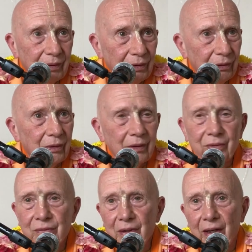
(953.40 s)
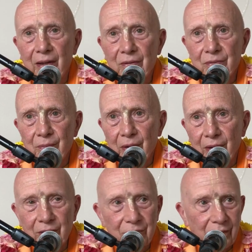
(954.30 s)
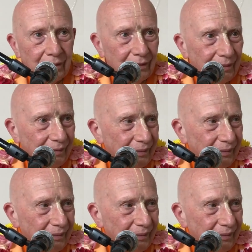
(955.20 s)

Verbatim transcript: euros, dollars, marks. Yeah.